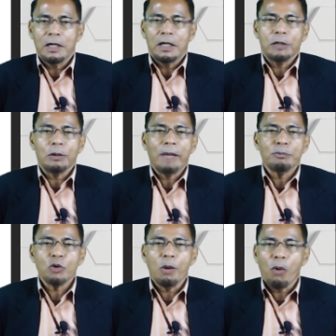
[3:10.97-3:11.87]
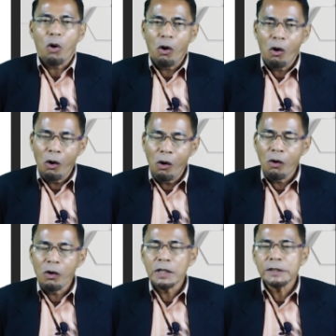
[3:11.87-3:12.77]
It will absorb
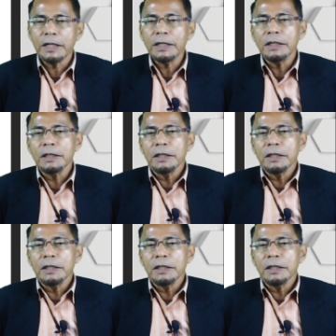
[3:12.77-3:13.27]
all the